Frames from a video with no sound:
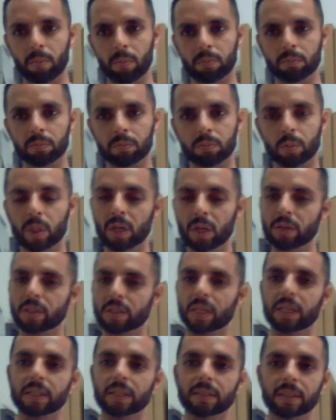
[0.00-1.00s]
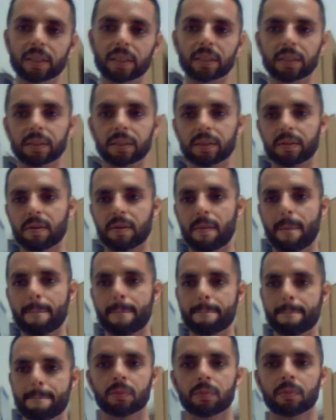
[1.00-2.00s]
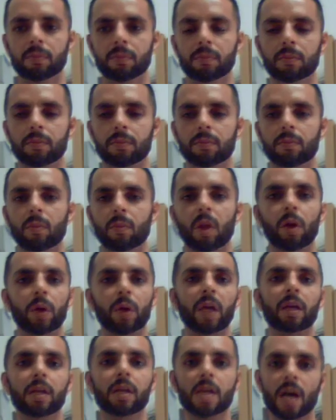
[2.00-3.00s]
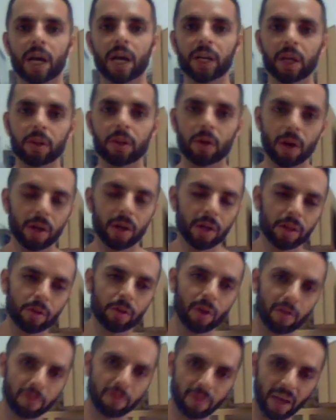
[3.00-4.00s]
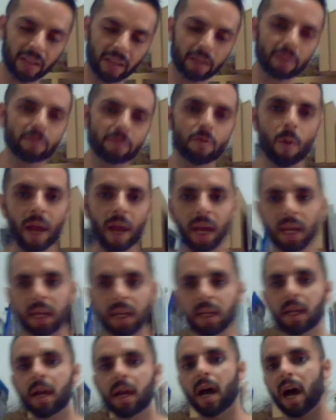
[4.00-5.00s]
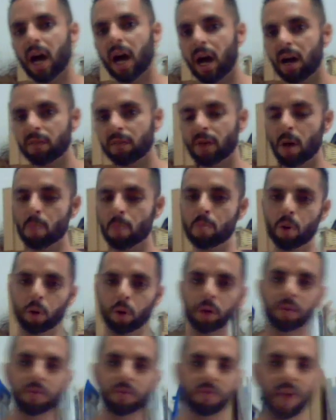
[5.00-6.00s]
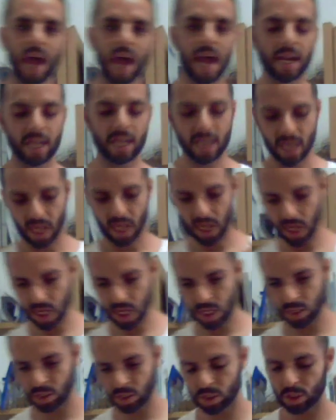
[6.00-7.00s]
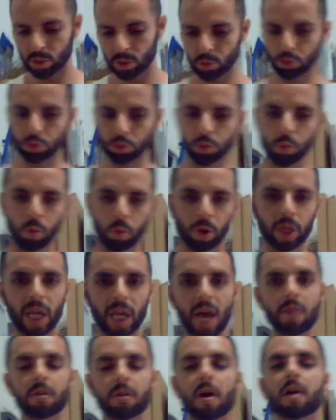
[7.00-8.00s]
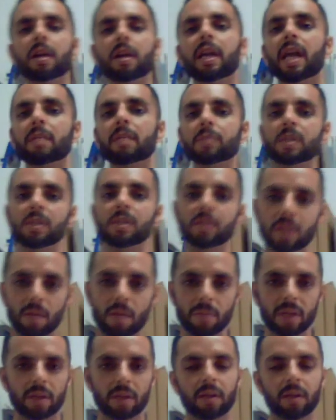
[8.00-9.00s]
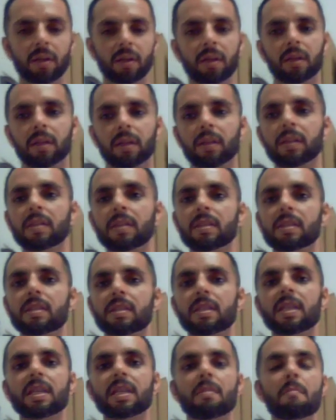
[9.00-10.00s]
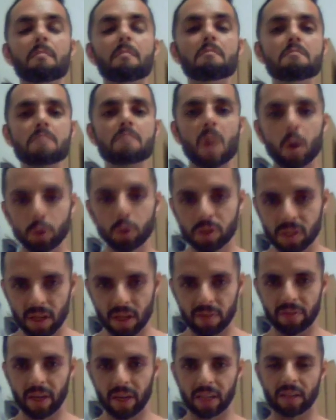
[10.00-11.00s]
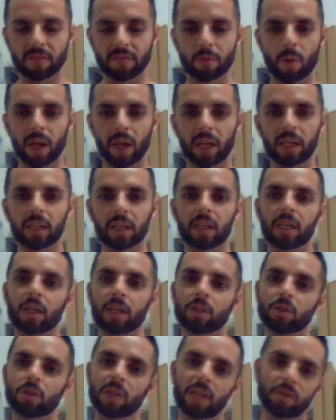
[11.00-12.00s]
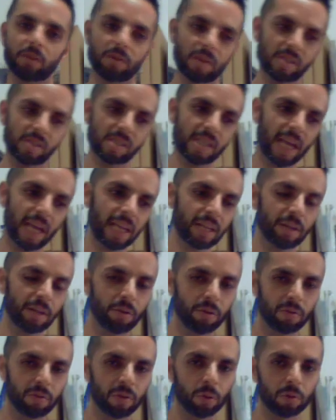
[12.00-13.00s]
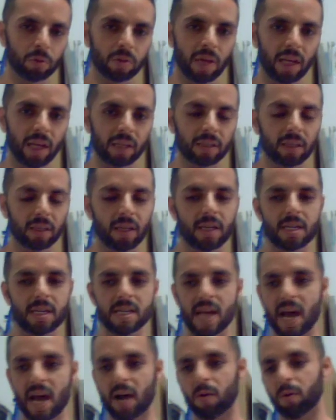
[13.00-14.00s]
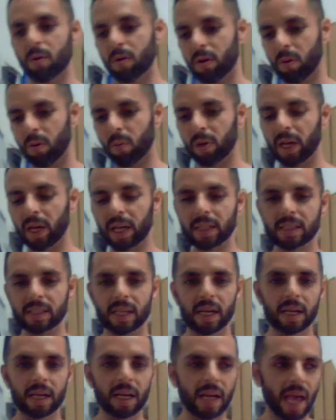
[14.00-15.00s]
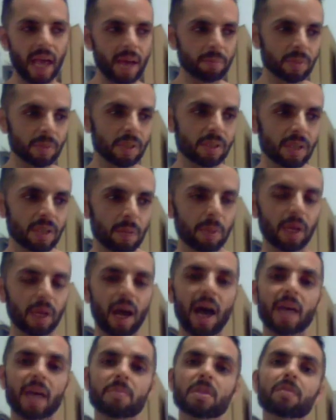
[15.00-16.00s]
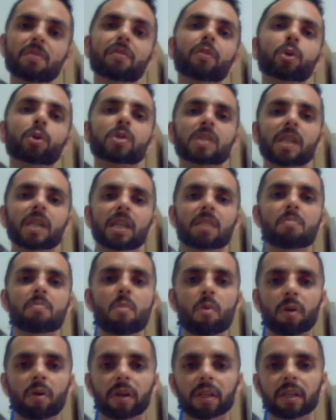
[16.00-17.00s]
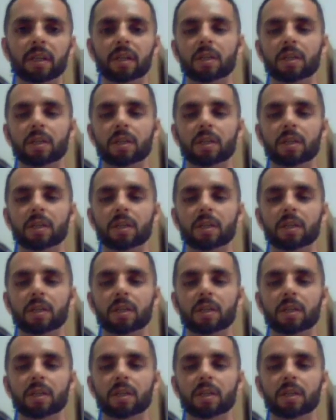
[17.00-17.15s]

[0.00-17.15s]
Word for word: What else can I say? Okay, another effective way of burning fat is to work out on an empty stomach. This is the most effective way to get to the secondary fuel tank. Now, when I say on an empty stomach, I mean first thing in the morning.